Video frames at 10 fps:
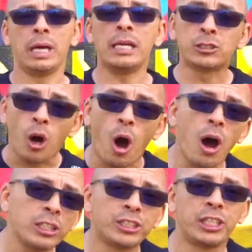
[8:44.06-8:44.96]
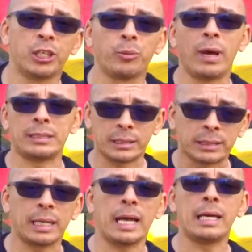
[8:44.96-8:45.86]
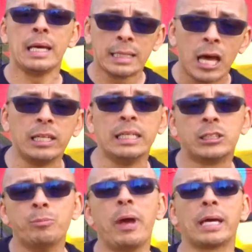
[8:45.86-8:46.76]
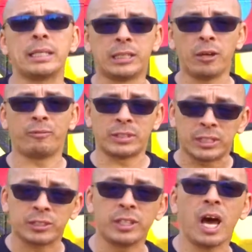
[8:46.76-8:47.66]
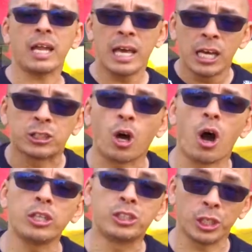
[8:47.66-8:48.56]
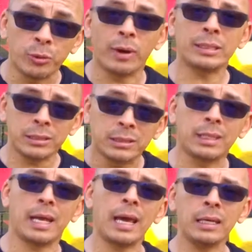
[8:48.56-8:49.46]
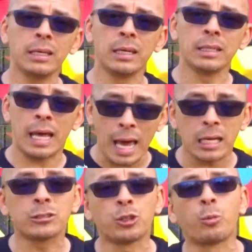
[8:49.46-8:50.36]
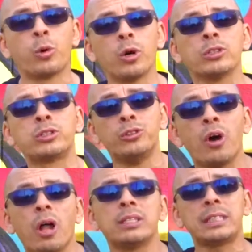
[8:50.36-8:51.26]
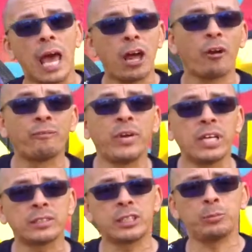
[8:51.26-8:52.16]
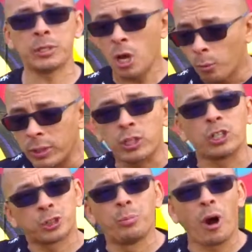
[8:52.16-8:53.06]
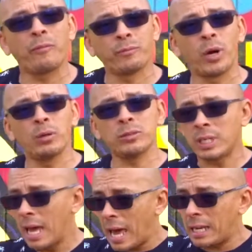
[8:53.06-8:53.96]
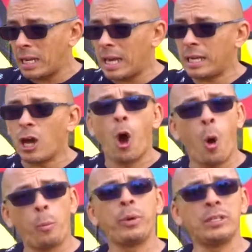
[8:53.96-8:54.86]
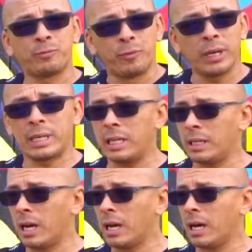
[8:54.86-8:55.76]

It's our generation today that needs to make a difference. It's our generation today that has the world's knowledge at our fingertips with our smartphones and an open freaking